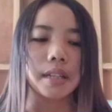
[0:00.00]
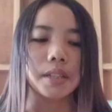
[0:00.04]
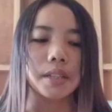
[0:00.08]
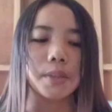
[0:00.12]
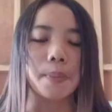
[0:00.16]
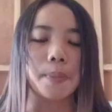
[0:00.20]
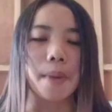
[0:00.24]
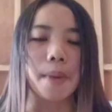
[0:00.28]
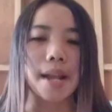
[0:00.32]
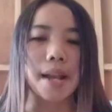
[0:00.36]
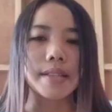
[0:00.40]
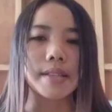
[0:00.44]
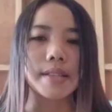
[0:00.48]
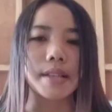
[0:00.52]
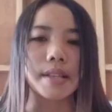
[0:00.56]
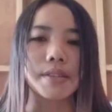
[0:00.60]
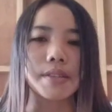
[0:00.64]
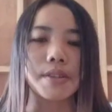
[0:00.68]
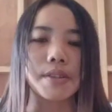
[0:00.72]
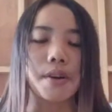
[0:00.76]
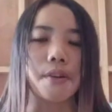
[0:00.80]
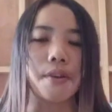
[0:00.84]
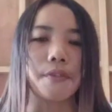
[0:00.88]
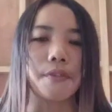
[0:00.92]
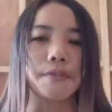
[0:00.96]
the
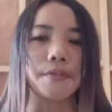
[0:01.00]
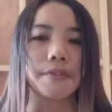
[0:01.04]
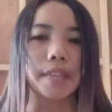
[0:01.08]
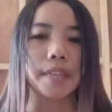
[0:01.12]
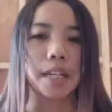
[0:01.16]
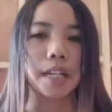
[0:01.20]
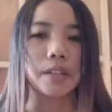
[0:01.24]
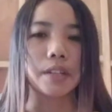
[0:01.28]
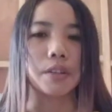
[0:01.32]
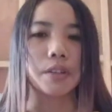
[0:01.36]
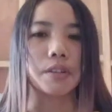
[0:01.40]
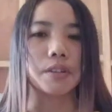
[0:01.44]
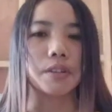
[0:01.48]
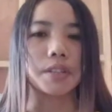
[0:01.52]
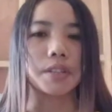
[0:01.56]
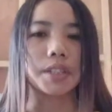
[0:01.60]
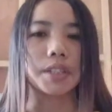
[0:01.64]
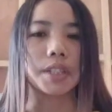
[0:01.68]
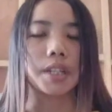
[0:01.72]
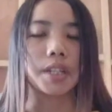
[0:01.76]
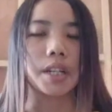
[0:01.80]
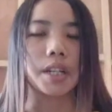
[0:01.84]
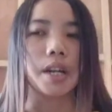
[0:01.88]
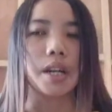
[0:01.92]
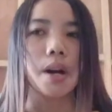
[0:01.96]
presence of
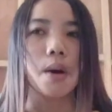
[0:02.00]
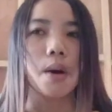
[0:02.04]
technology.